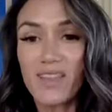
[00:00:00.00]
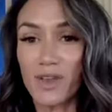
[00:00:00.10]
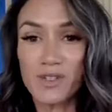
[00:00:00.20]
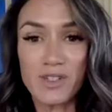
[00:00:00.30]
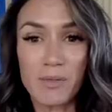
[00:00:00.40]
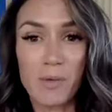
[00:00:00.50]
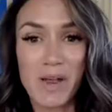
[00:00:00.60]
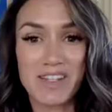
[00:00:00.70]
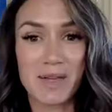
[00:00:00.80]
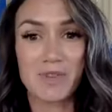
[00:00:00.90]
those are some of
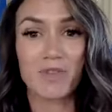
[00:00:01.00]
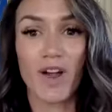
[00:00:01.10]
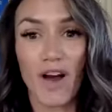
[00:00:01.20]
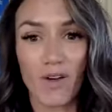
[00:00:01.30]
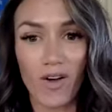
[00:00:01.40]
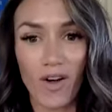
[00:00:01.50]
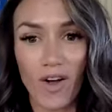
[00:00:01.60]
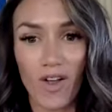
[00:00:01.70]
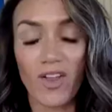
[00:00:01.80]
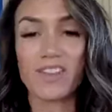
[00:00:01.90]
my tips for
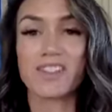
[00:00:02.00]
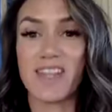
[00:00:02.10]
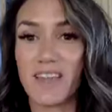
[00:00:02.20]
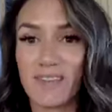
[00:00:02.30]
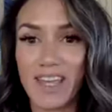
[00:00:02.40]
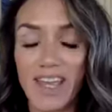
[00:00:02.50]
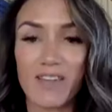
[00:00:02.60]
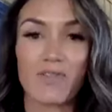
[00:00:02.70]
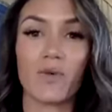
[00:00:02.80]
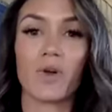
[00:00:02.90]
alcohol, saving it
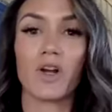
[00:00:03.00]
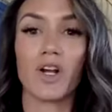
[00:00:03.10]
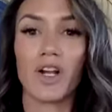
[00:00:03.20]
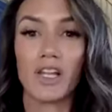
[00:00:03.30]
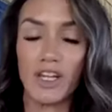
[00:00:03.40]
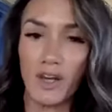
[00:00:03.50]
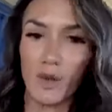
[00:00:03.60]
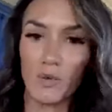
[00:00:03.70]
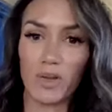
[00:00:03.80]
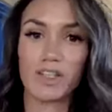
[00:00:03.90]
for,
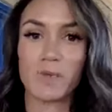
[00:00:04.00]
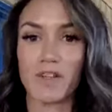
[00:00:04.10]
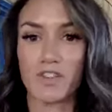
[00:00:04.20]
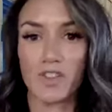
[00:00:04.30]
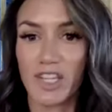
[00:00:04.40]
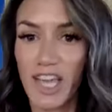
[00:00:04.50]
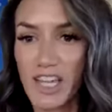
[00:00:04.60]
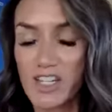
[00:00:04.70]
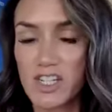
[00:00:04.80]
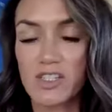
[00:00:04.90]
special
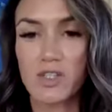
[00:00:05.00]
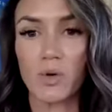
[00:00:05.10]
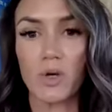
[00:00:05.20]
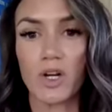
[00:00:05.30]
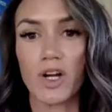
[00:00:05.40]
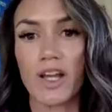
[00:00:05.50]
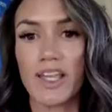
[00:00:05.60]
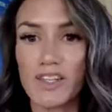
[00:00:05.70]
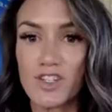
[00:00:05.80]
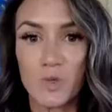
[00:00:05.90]
occasions or
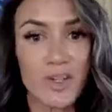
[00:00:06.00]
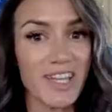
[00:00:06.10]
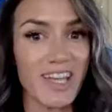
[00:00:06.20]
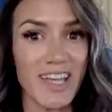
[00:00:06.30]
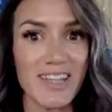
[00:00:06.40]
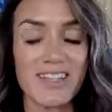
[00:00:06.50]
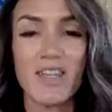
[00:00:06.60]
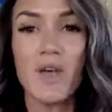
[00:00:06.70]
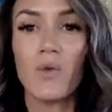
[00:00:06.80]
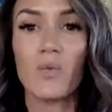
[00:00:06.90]
enjoying it
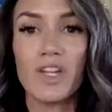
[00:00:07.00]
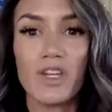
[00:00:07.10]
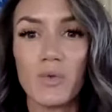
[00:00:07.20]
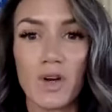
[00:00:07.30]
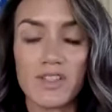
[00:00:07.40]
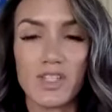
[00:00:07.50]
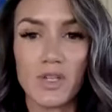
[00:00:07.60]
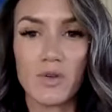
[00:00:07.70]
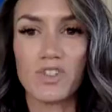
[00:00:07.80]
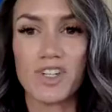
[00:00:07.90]
when you want
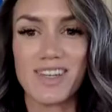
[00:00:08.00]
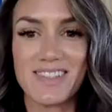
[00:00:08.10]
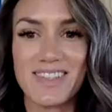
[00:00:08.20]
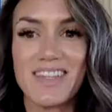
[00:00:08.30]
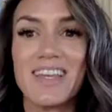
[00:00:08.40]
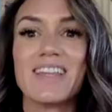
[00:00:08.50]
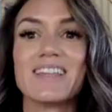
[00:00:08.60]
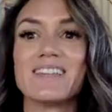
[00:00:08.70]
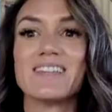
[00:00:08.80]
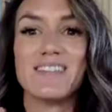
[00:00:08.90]
to, just
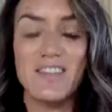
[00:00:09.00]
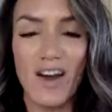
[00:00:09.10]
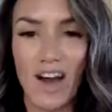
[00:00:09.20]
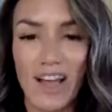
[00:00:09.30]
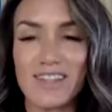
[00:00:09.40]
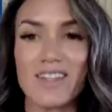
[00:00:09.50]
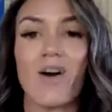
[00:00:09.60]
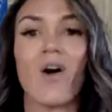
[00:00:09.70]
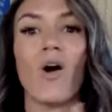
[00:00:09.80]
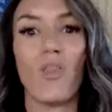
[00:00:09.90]
not
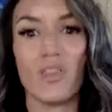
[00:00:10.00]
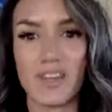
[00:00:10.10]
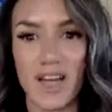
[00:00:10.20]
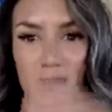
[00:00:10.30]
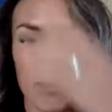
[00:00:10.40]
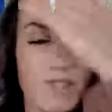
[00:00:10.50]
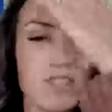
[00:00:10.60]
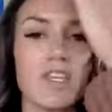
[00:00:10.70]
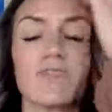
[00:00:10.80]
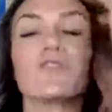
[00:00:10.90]
all the time
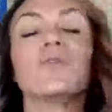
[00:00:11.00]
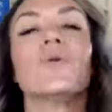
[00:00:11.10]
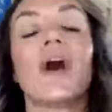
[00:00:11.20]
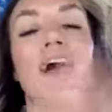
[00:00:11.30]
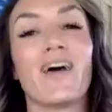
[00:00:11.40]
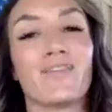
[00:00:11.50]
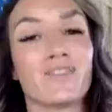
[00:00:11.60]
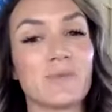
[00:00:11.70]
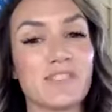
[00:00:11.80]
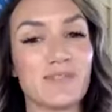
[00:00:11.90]
if you have
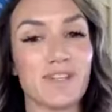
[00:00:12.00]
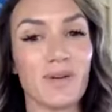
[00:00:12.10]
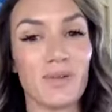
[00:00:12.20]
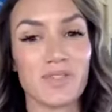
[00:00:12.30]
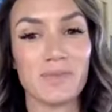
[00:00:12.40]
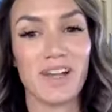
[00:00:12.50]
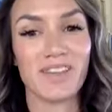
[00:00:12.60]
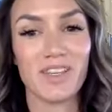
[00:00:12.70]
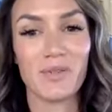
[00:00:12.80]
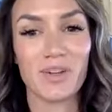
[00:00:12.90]
specific goals in mind
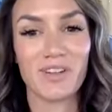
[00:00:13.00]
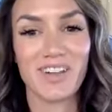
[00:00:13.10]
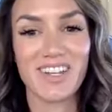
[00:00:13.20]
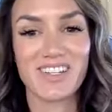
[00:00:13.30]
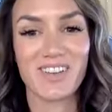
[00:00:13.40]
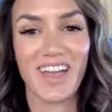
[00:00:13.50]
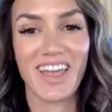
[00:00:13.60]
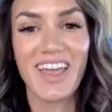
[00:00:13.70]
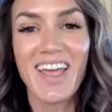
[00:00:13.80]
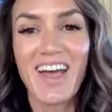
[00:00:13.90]
that you want to reach, okay?